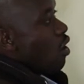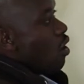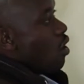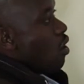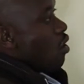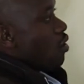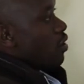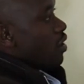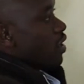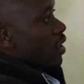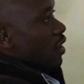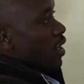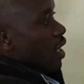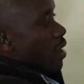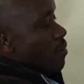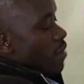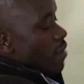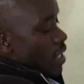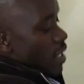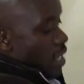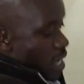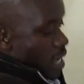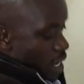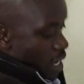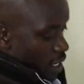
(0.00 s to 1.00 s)
or the
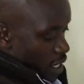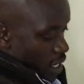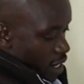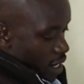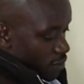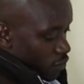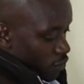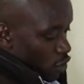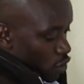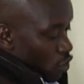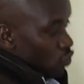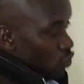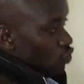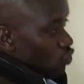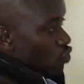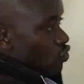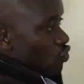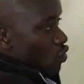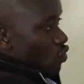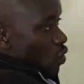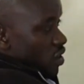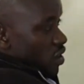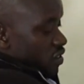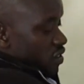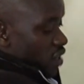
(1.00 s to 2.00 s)
timing diagram to
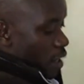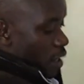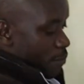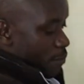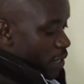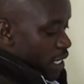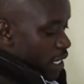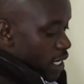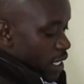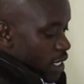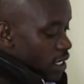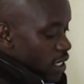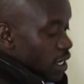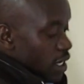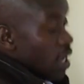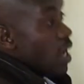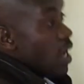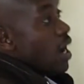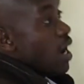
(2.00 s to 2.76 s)
show what's happening